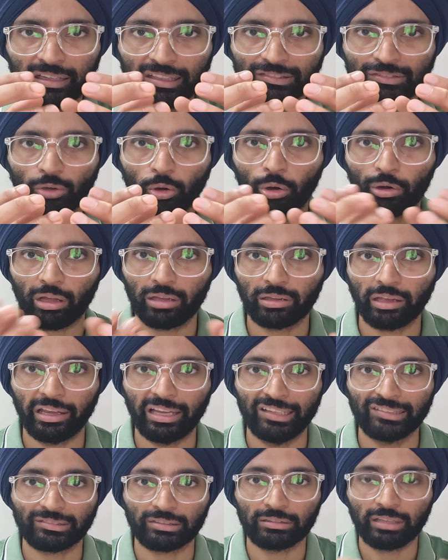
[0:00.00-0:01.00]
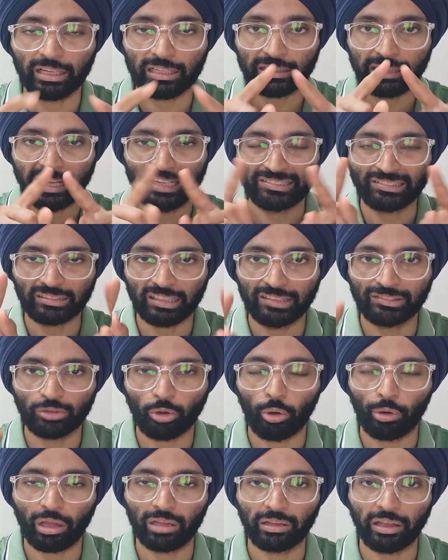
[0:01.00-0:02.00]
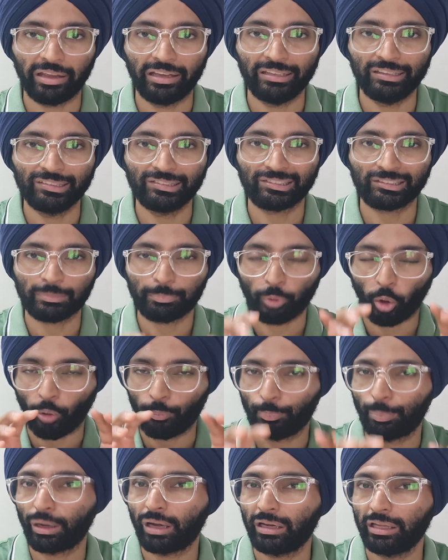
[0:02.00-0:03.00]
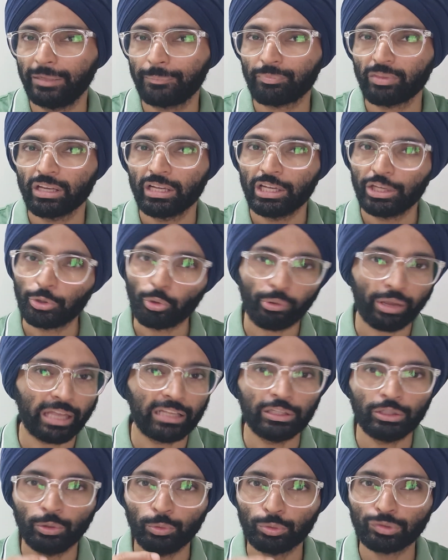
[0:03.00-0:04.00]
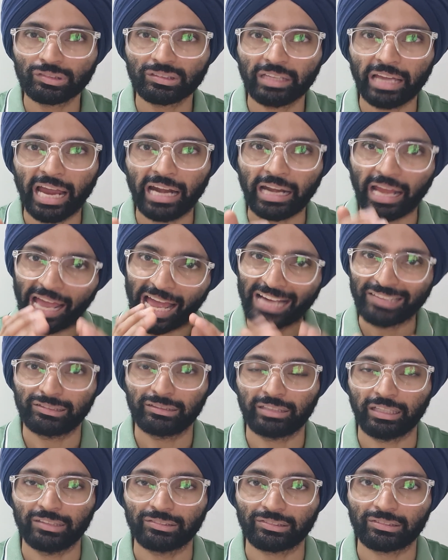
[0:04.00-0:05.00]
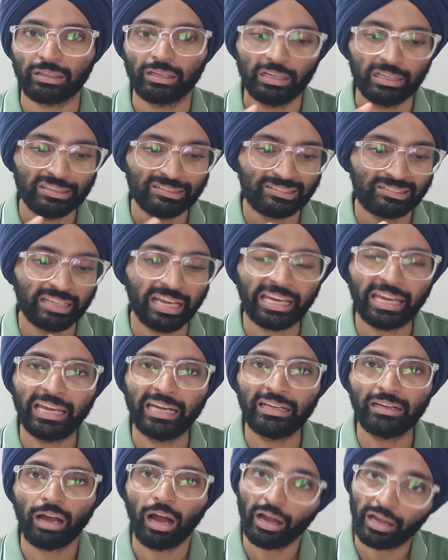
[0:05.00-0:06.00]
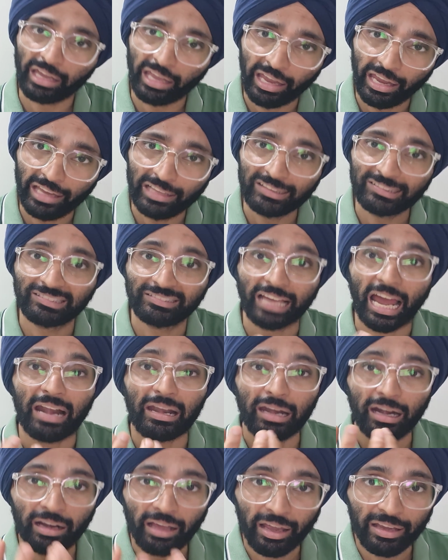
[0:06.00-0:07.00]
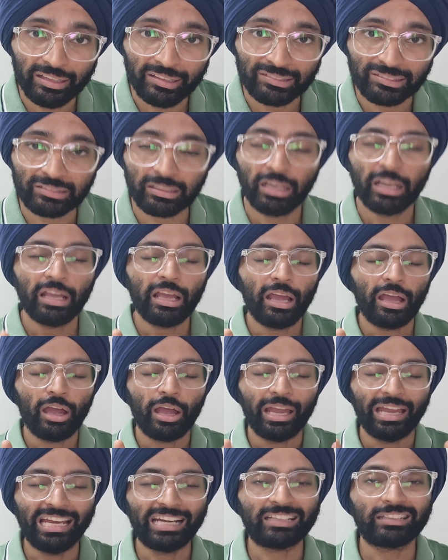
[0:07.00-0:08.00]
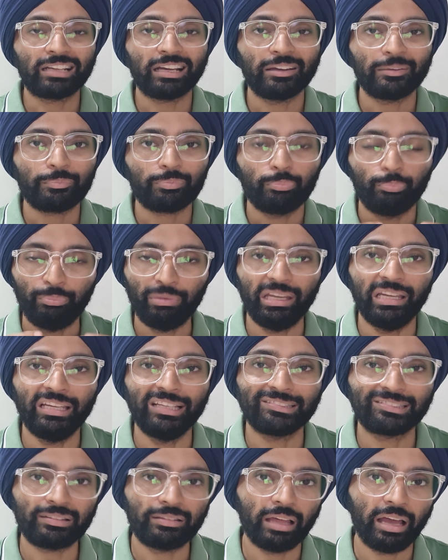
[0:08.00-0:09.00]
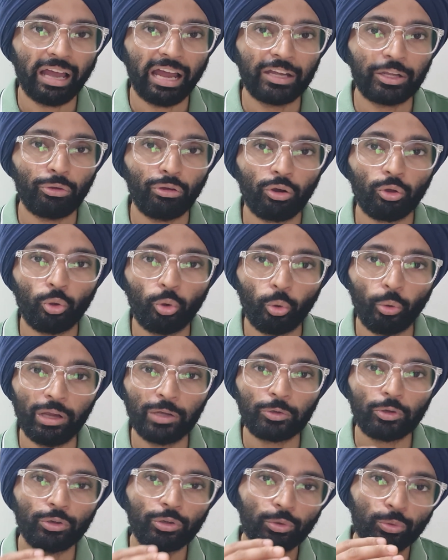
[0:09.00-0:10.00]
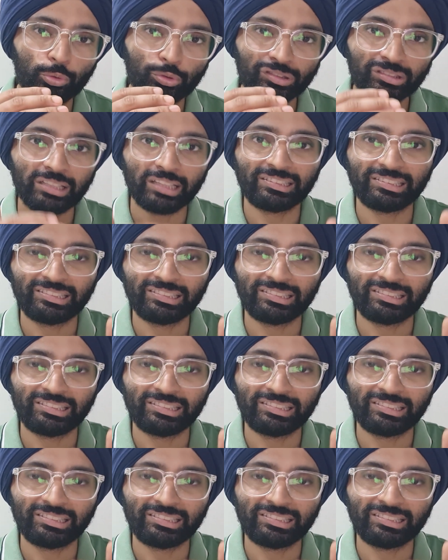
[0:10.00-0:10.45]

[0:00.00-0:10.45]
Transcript: is organized, the test is organized properly. You can use that as it is. Second, again standardized, it means that you are going to use